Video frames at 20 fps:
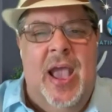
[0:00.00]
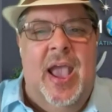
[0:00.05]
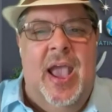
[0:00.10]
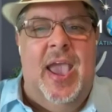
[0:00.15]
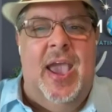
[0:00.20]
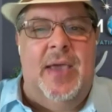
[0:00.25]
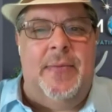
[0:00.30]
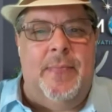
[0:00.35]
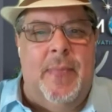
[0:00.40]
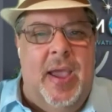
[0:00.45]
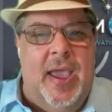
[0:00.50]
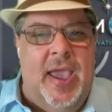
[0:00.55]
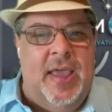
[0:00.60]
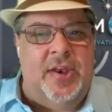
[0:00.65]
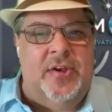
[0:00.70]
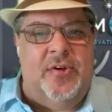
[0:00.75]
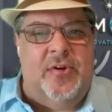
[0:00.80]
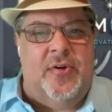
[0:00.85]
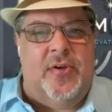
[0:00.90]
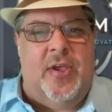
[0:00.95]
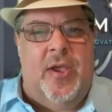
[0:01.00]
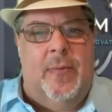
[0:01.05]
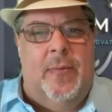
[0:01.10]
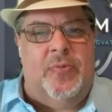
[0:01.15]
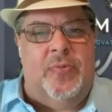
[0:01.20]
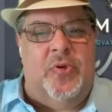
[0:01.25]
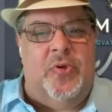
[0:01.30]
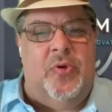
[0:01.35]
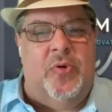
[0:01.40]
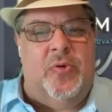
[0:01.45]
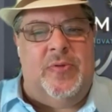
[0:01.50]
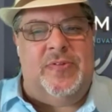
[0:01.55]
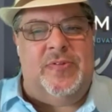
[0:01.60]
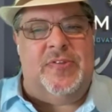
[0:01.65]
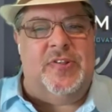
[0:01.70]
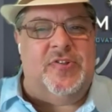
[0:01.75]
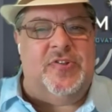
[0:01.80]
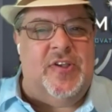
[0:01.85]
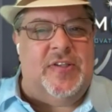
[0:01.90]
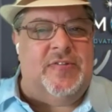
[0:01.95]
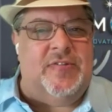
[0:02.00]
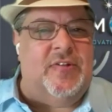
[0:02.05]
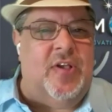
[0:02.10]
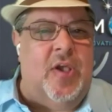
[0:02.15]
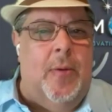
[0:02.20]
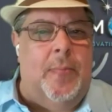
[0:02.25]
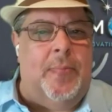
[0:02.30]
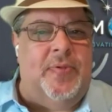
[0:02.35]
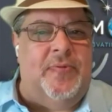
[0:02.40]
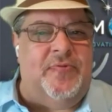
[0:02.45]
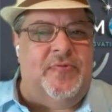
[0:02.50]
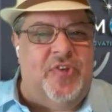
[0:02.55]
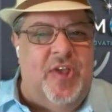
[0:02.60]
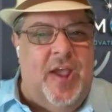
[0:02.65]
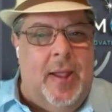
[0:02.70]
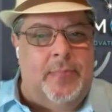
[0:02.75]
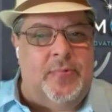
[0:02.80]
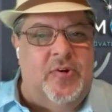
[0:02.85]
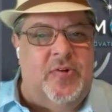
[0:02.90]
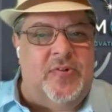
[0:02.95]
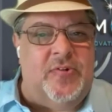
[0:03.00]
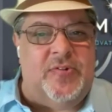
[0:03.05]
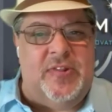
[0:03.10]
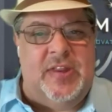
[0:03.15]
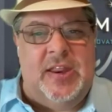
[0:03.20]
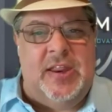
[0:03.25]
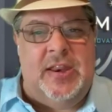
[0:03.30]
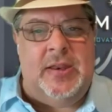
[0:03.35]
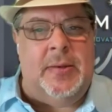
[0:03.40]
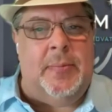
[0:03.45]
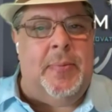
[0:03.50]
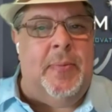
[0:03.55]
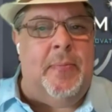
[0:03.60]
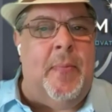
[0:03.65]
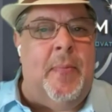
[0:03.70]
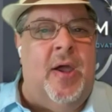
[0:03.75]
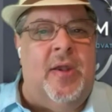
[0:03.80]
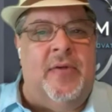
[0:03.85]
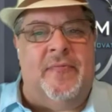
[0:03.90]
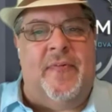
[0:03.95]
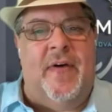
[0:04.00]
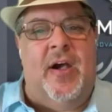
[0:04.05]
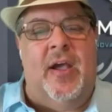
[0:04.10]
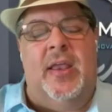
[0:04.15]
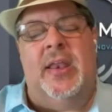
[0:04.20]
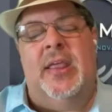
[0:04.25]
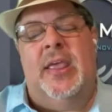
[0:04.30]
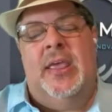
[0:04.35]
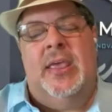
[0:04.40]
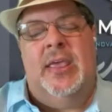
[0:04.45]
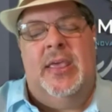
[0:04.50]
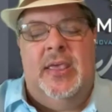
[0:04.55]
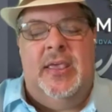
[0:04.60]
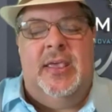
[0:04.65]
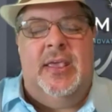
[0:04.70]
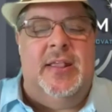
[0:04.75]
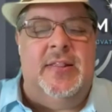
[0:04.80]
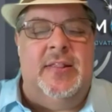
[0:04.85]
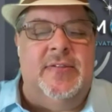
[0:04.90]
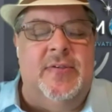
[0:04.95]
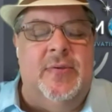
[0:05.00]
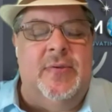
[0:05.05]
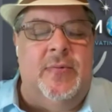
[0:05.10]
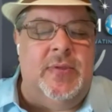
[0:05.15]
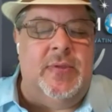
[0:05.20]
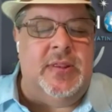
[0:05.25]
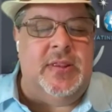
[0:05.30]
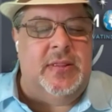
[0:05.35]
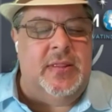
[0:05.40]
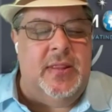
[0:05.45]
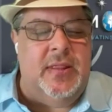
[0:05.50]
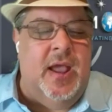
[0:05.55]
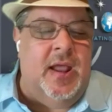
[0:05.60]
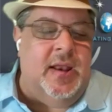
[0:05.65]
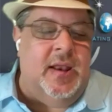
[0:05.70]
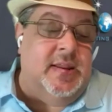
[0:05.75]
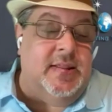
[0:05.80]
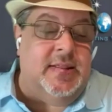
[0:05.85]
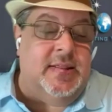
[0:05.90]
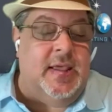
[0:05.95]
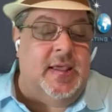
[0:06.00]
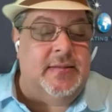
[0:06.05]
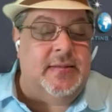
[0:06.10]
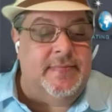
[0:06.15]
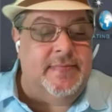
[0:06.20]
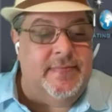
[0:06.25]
I had my editor come through and suggest a couple of chapters needed to be modified, and so we I did that.